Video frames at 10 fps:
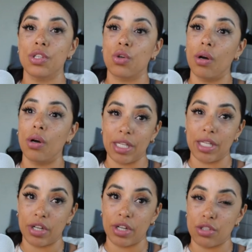on
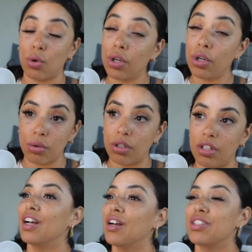Pinterest or Google,
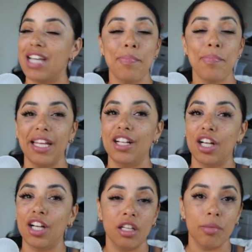type in
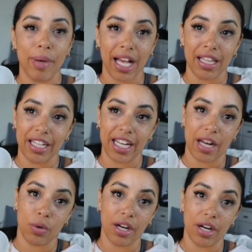color palette, and
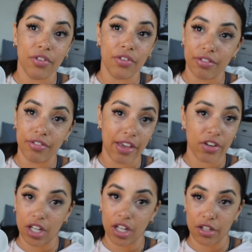whatever favorite
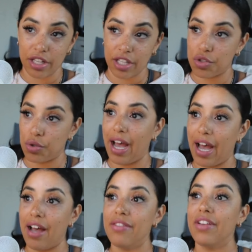color that you
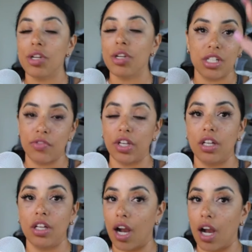have, different color
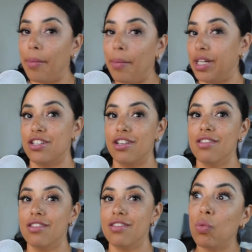combinations
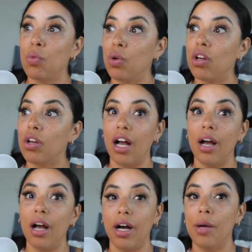will come up.